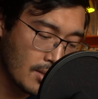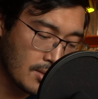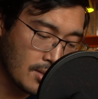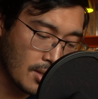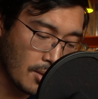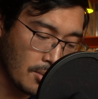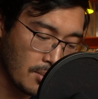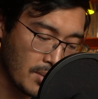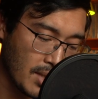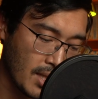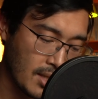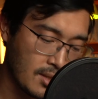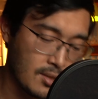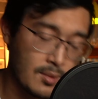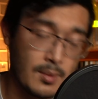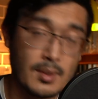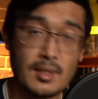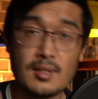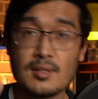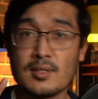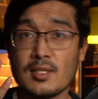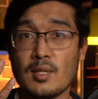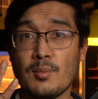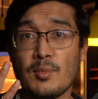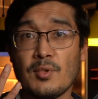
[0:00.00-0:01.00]
So next one
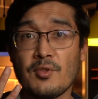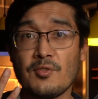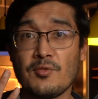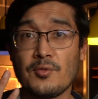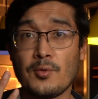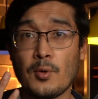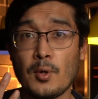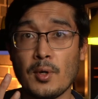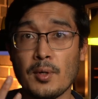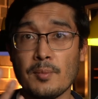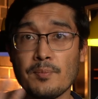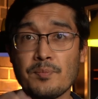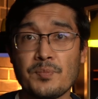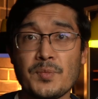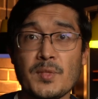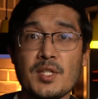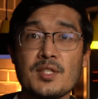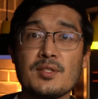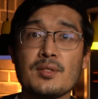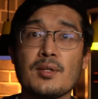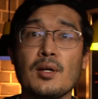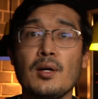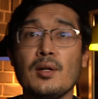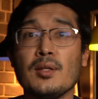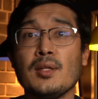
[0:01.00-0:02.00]
is number 4.
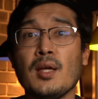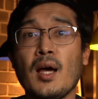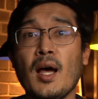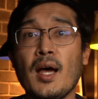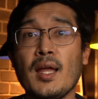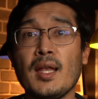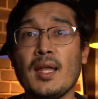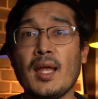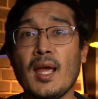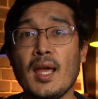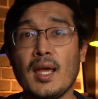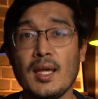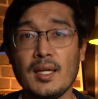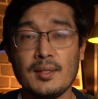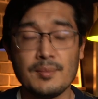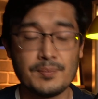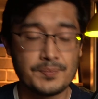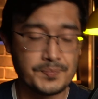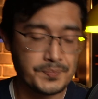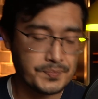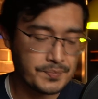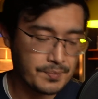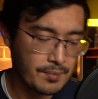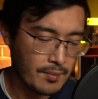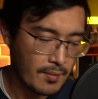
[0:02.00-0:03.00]
It's called Hut 8
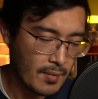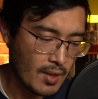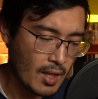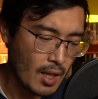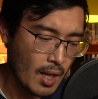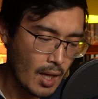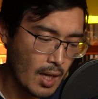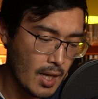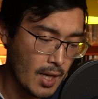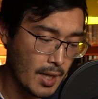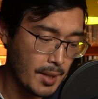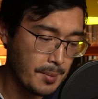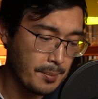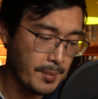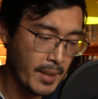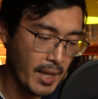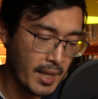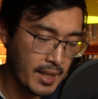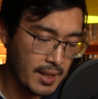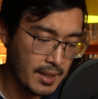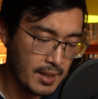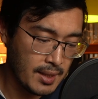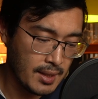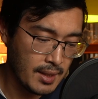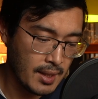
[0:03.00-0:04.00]

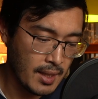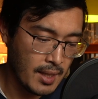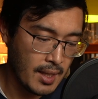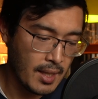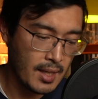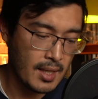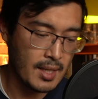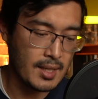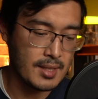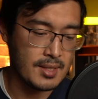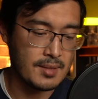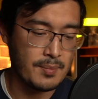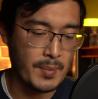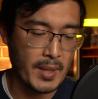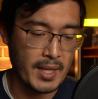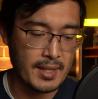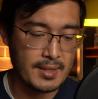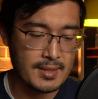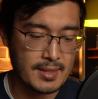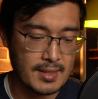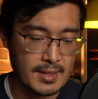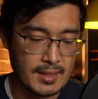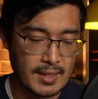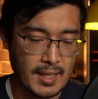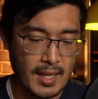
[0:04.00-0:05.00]
Mining. It's
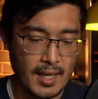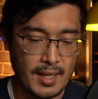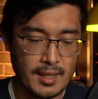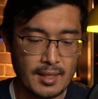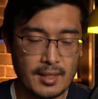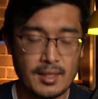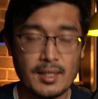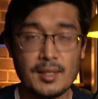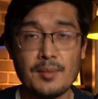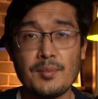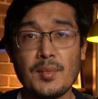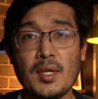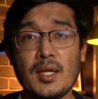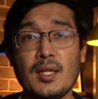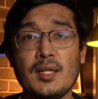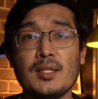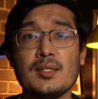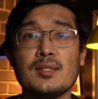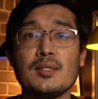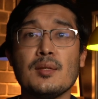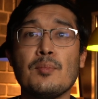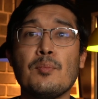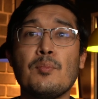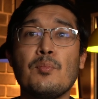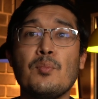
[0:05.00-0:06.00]
based in Canada and
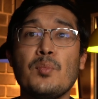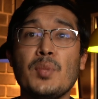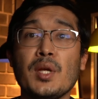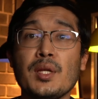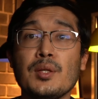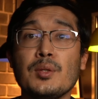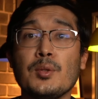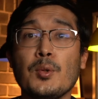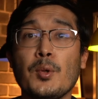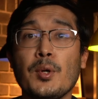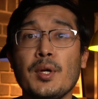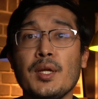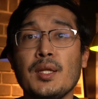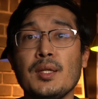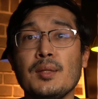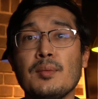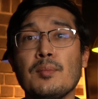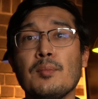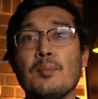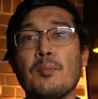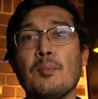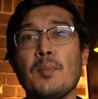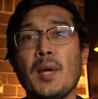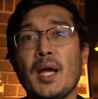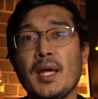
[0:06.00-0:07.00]
it's a Bitcoin
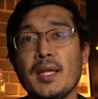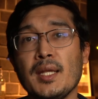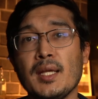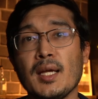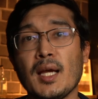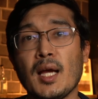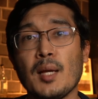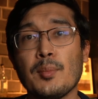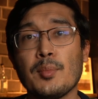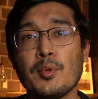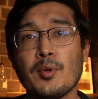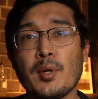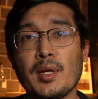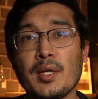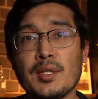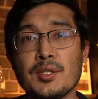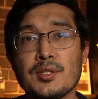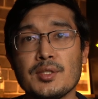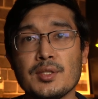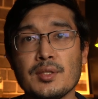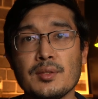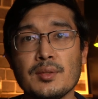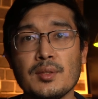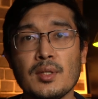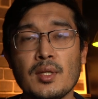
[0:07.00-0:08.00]
mining
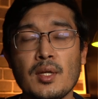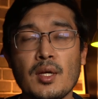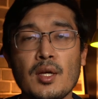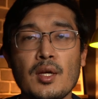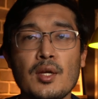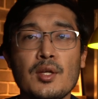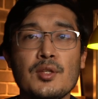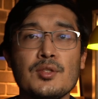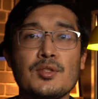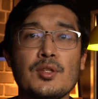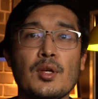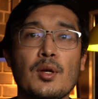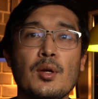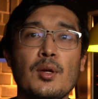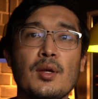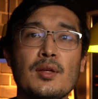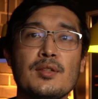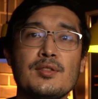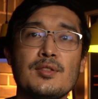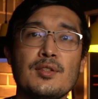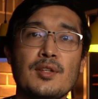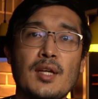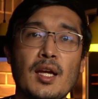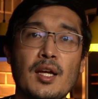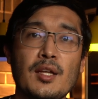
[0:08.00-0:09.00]
operation. So
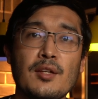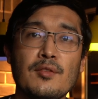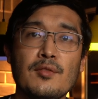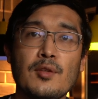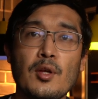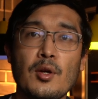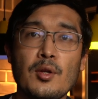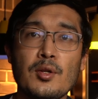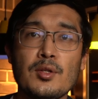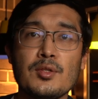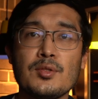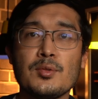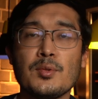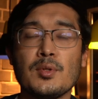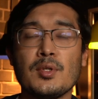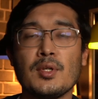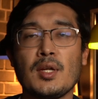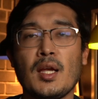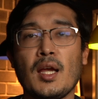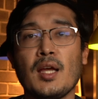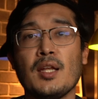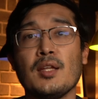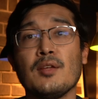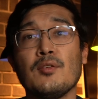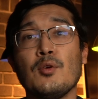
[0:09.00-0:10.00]
as you kind of notice, we're
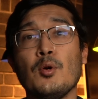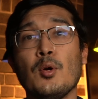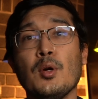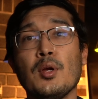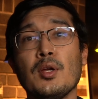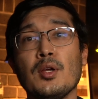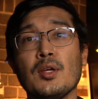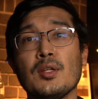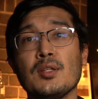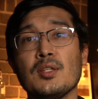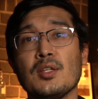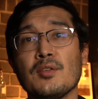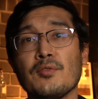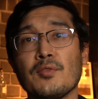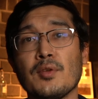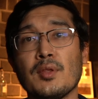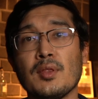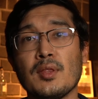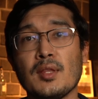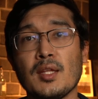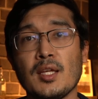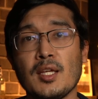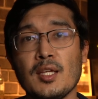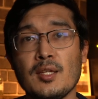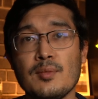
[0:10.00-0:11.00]
kind of going on
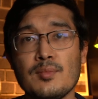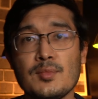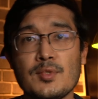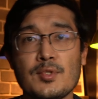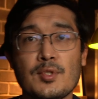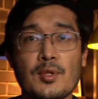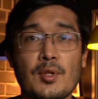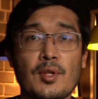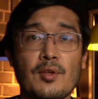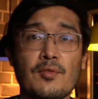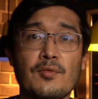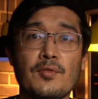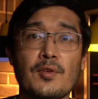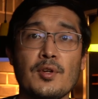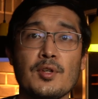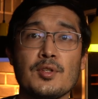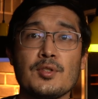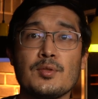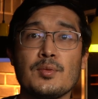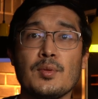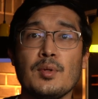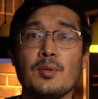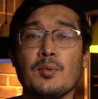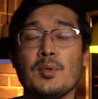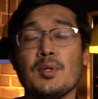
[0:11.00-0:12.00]
different themes. So the
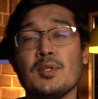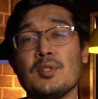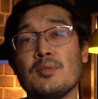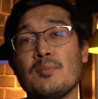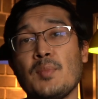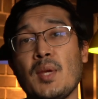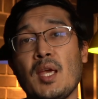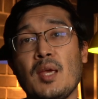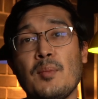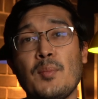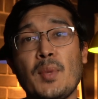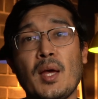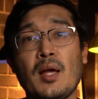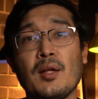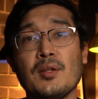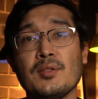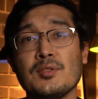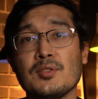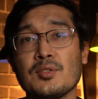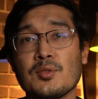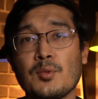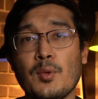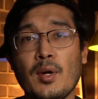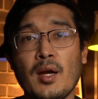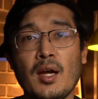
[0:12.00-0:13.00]
first one was PayPal
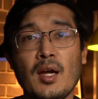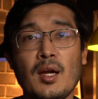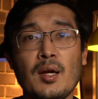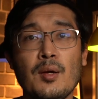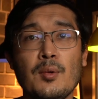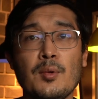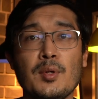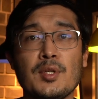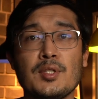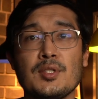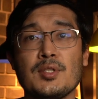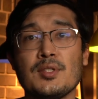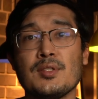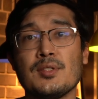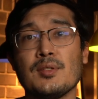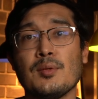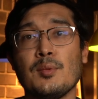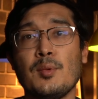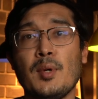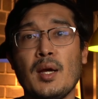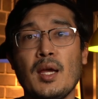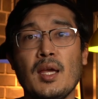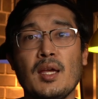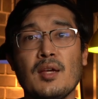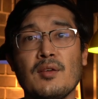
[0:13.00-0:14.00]
and Square, which is a
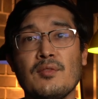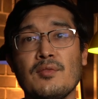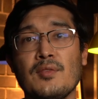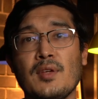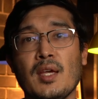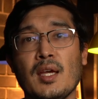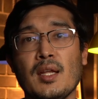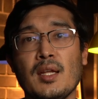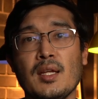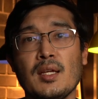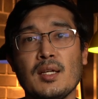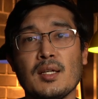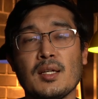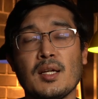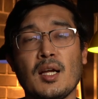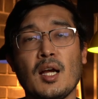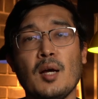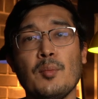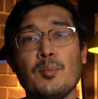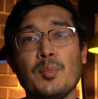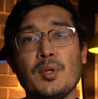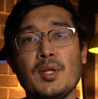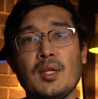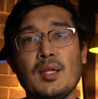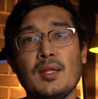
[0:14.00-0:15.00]
way of getting a
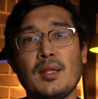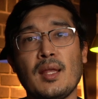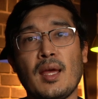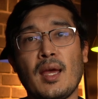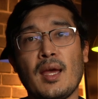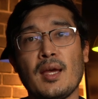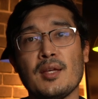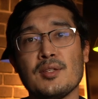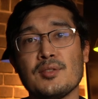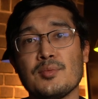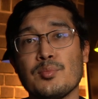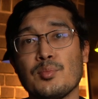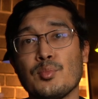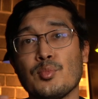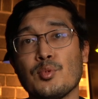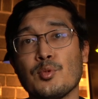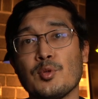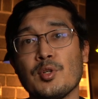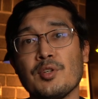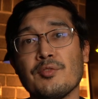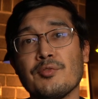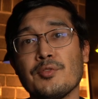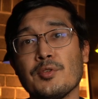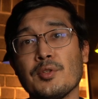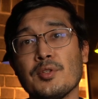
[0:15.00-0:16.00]
company that has
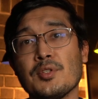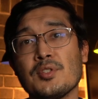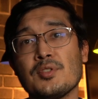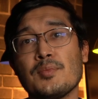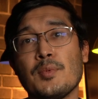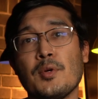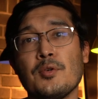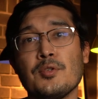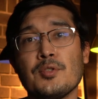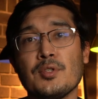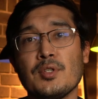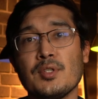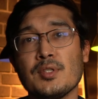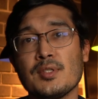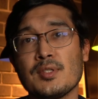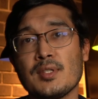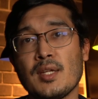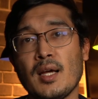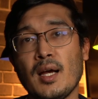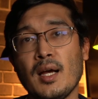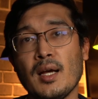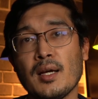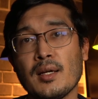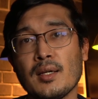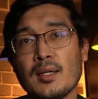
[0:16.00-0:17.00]
peripheral exposure to
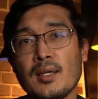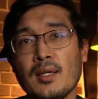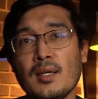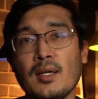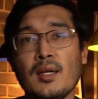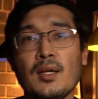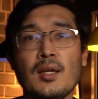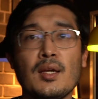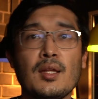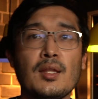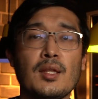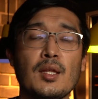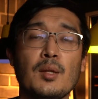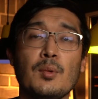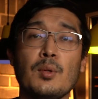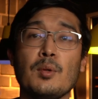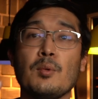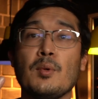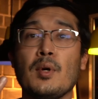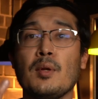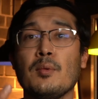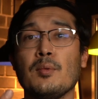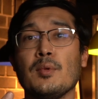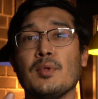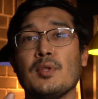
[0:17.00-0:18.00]
stock. Then we
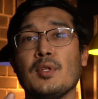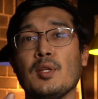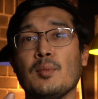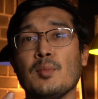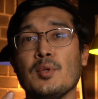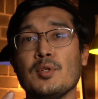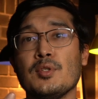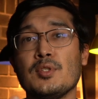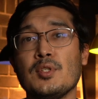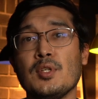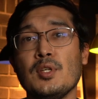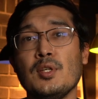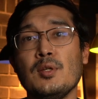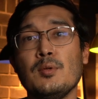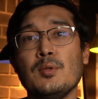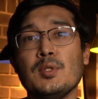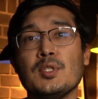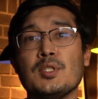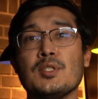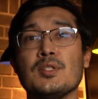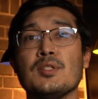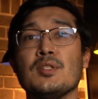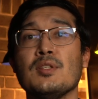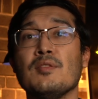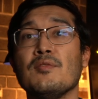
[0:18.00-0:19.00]
went with number 2,
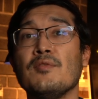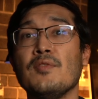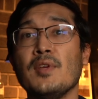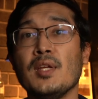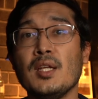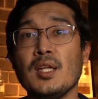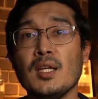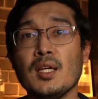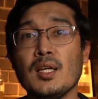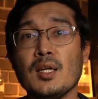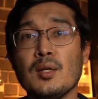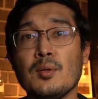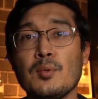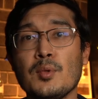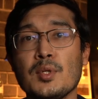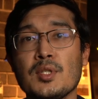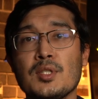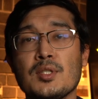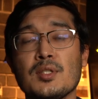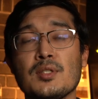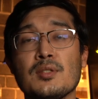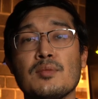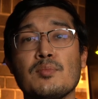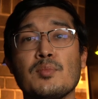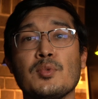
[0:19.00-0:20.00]
which is NVIDIA,
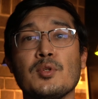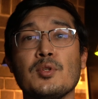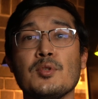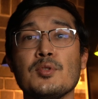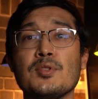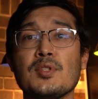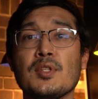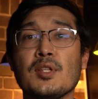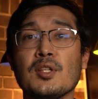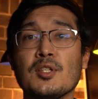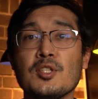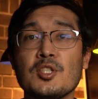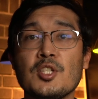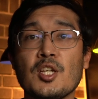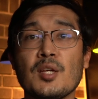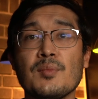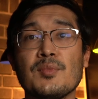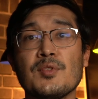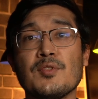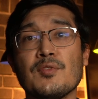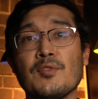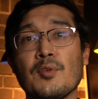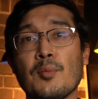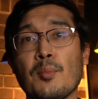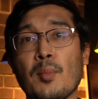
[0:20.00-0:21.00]
which is producing the
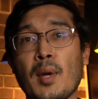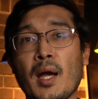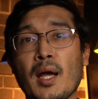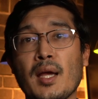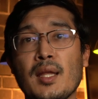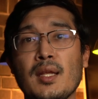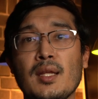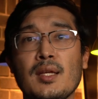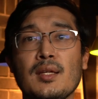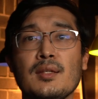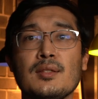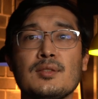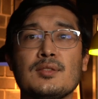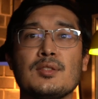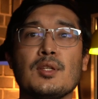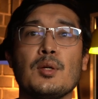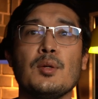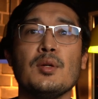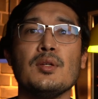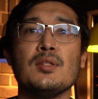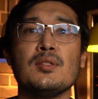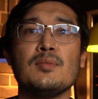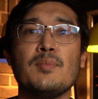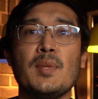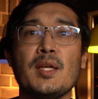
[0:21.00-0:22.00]
chips for mining. So
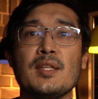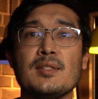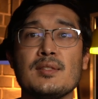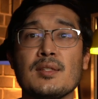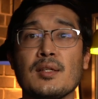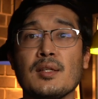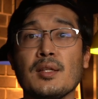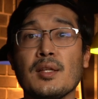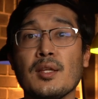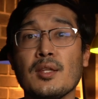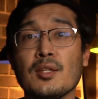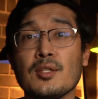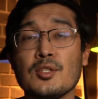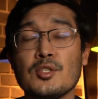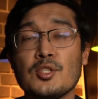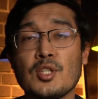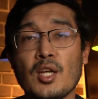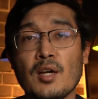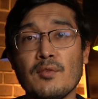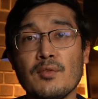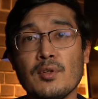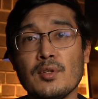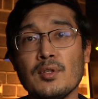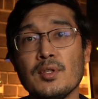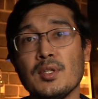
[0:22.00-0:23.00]
it's basically the
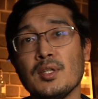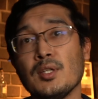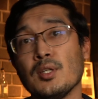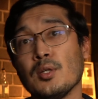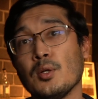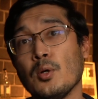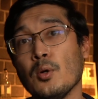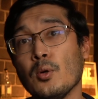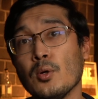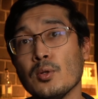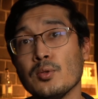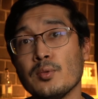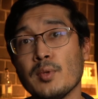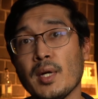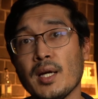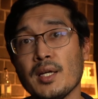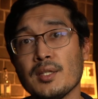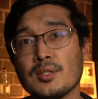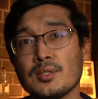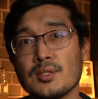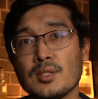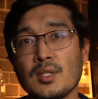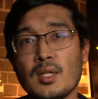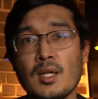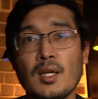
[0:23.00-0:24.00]
shovel in a gold
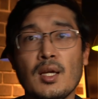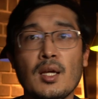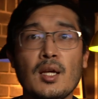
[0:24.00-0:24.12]
rush.